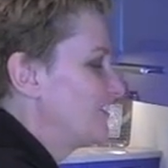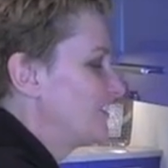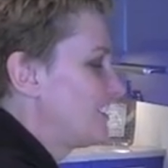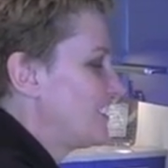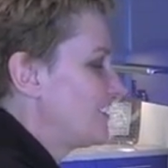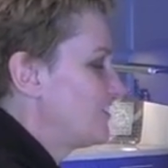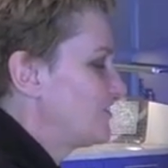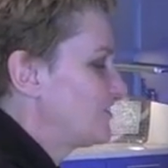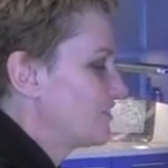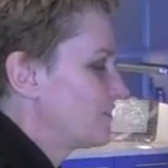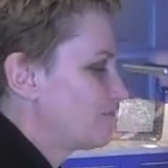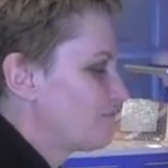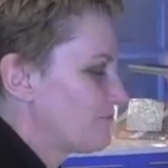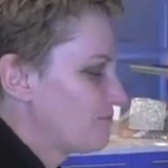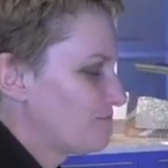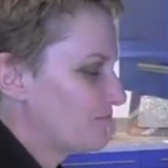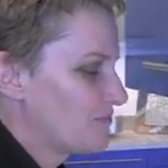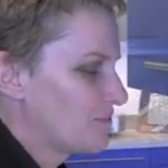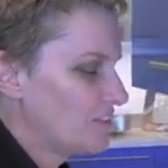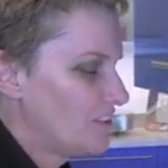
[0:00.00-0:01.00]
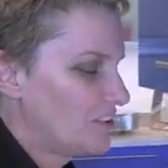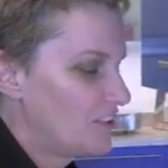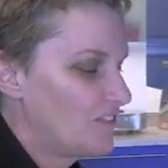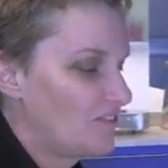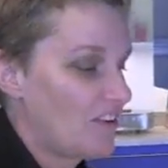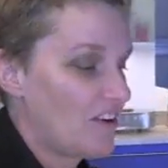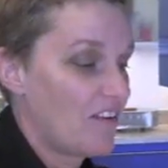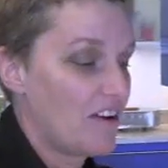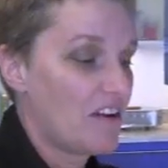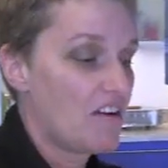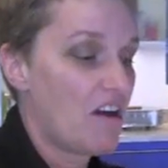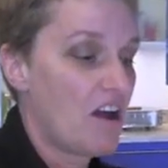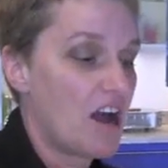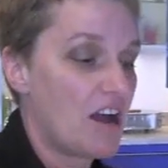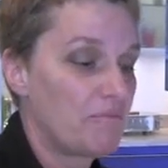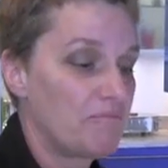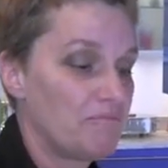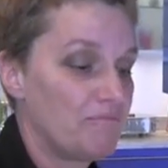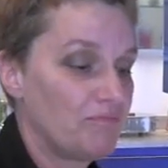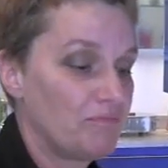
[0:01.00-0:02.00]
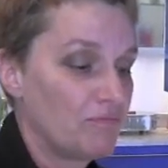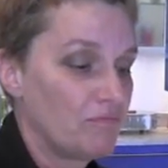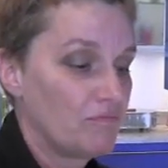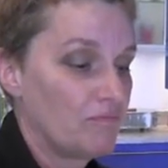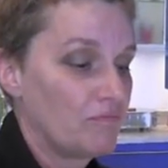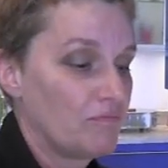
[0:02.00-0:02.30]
it a taste. It's very hot.